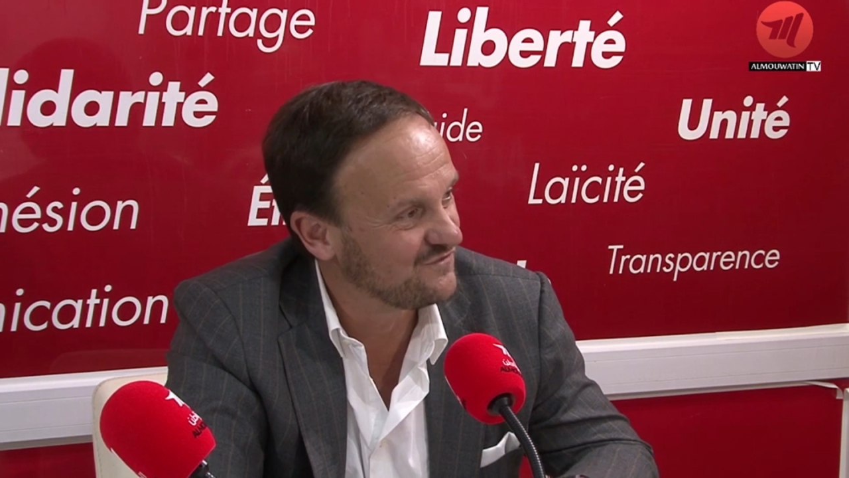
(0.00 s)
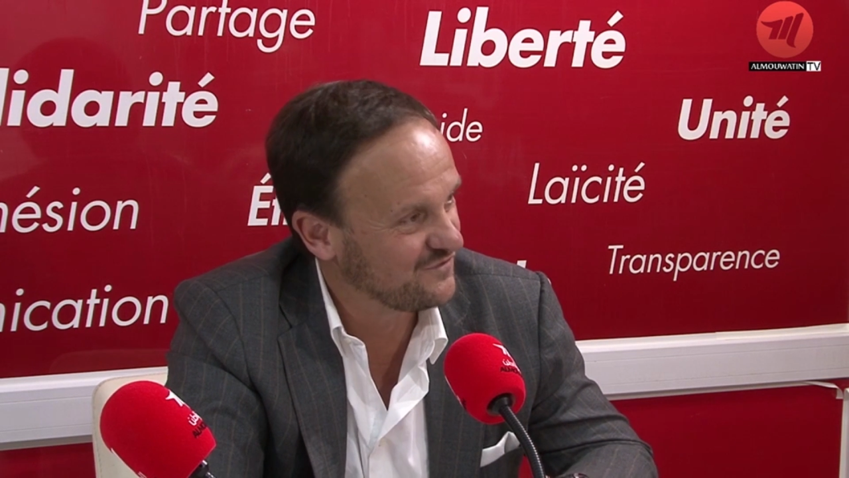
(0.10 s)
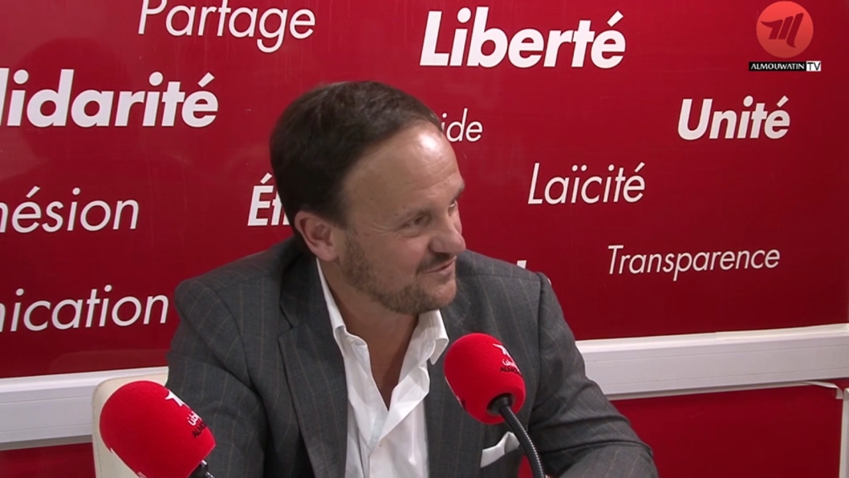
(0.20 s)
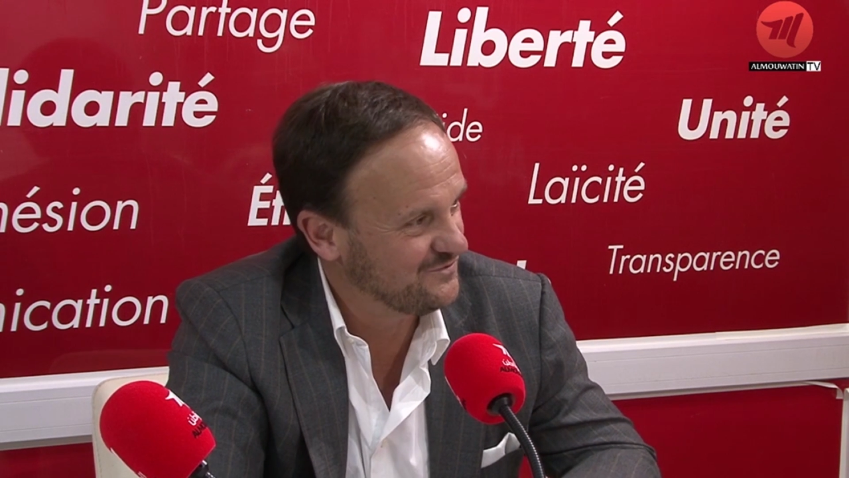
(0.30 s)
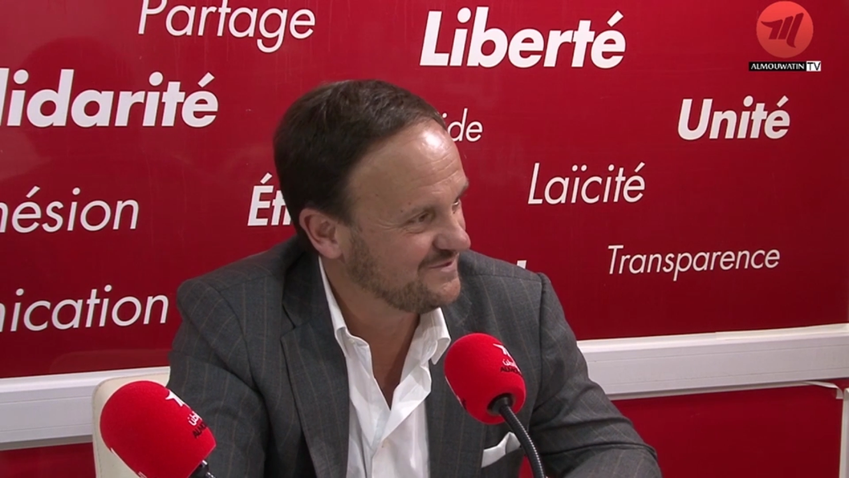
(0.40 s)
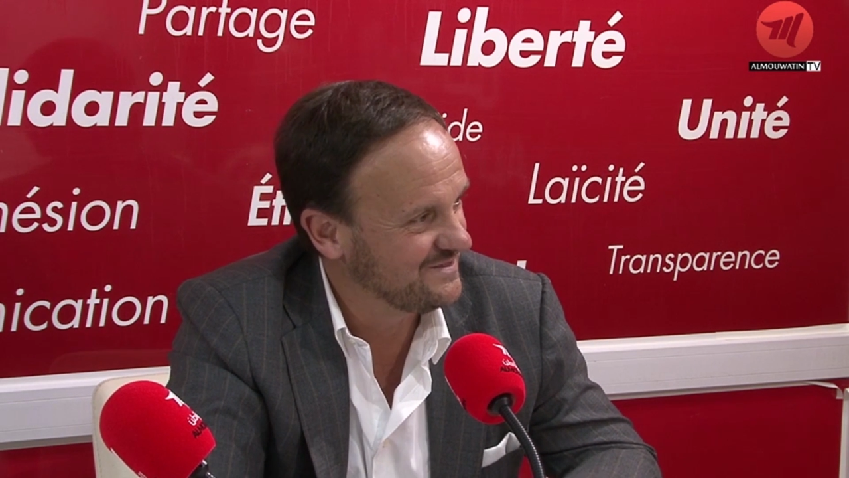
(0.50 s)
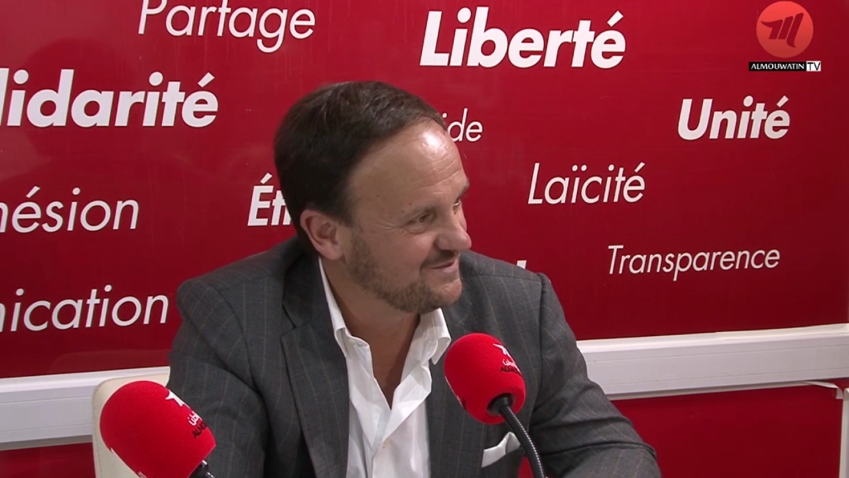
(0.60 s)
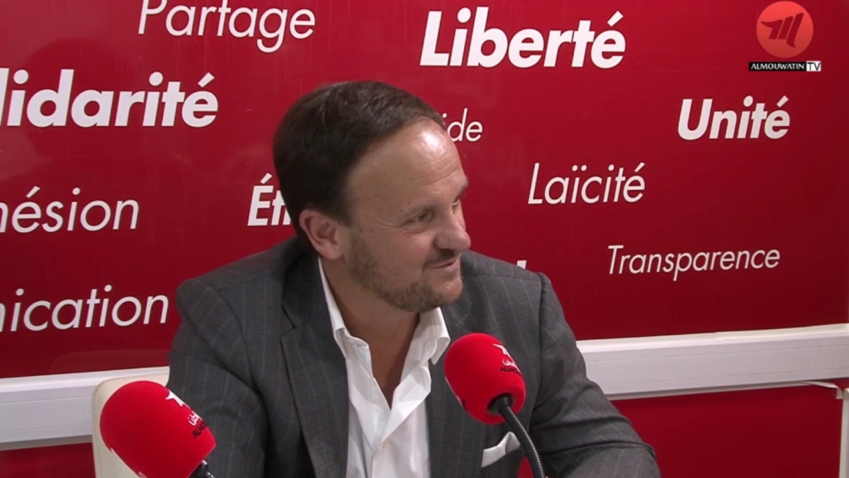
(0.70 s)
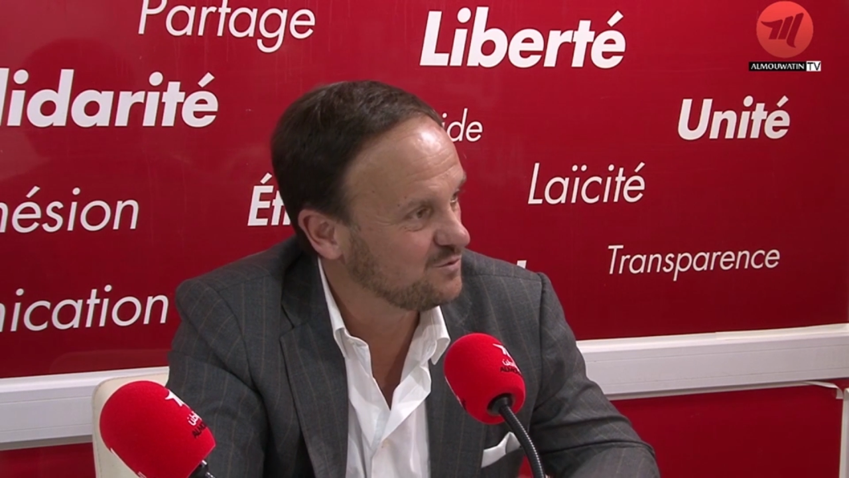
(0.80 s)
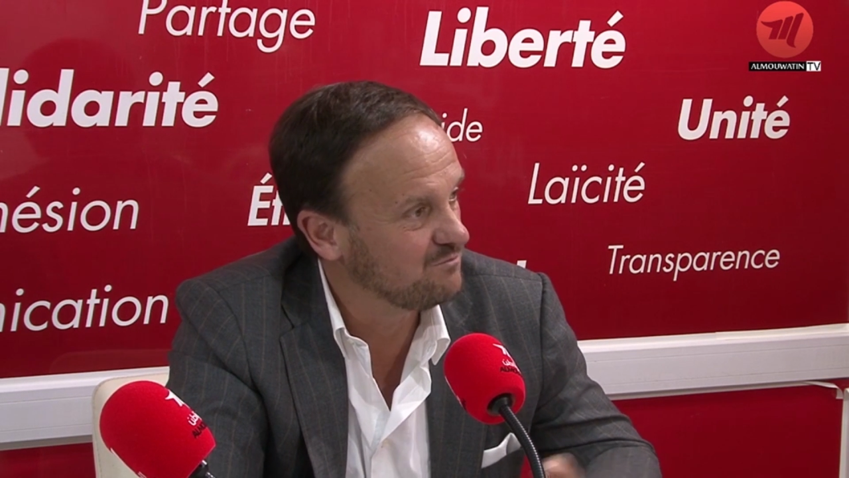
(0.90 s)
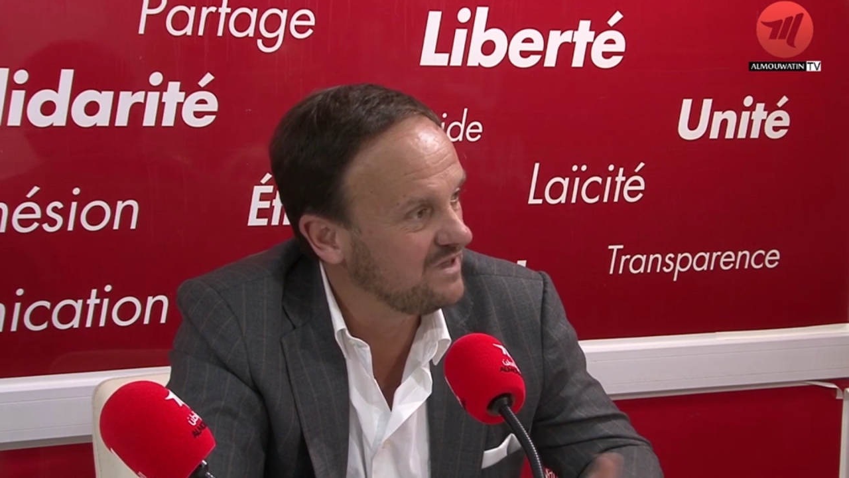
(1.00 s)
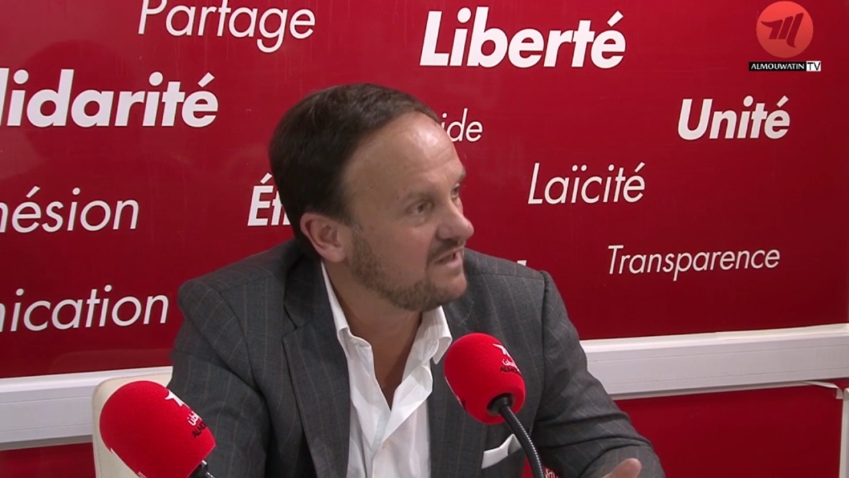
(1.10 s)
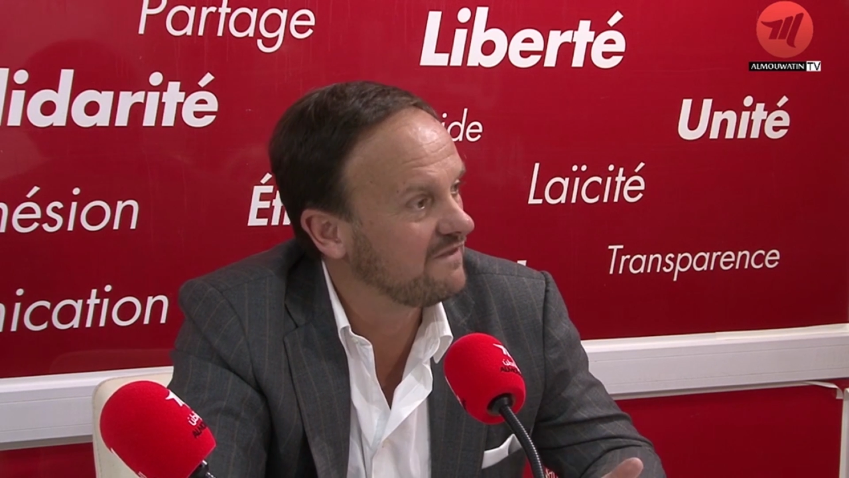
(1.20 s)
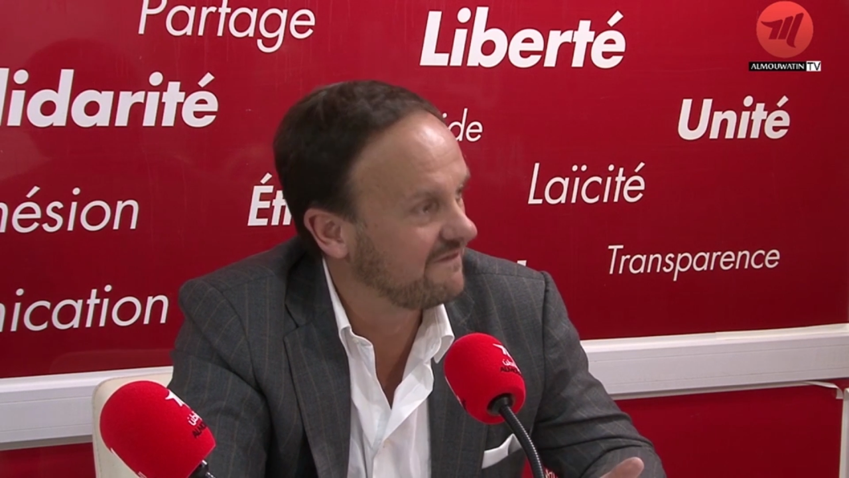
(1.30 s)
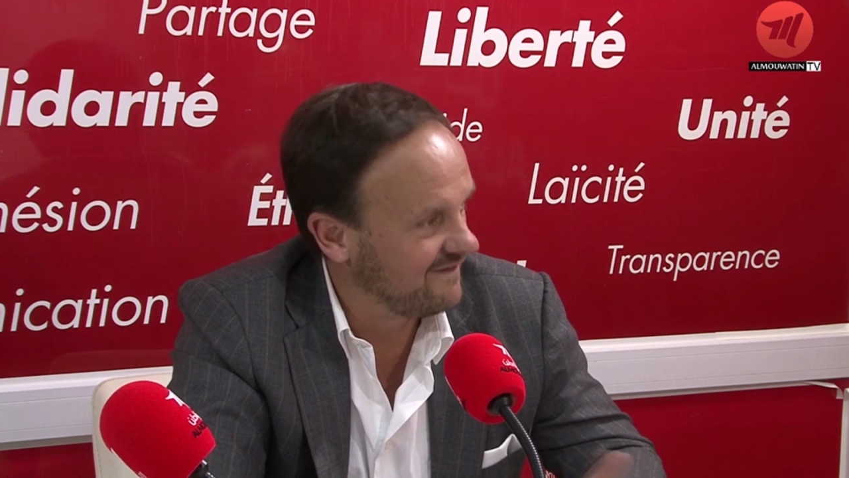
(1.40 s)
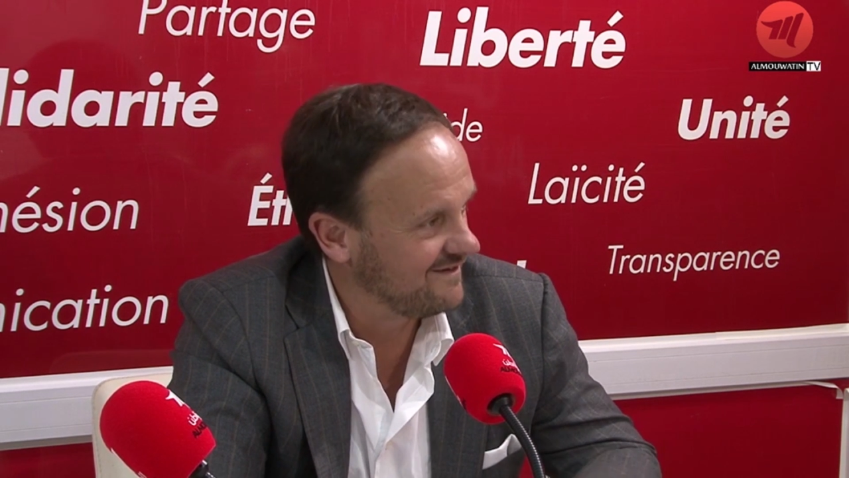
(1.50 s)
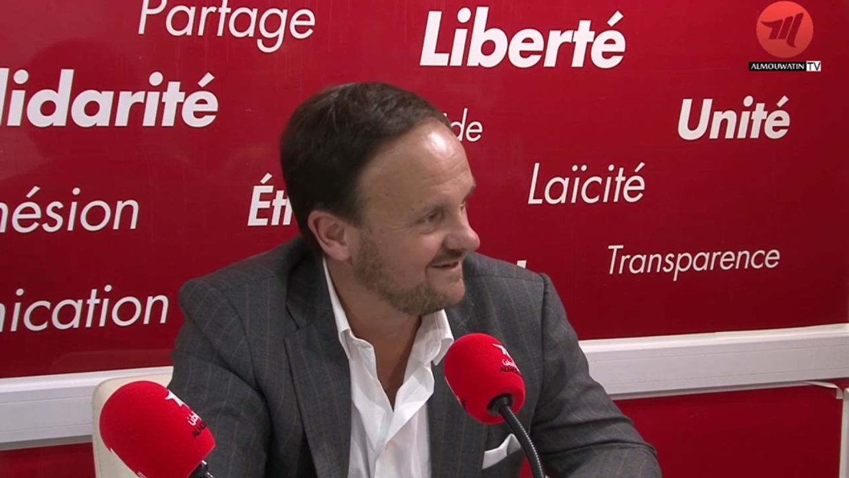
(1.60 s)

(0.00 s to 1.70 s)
of view, to build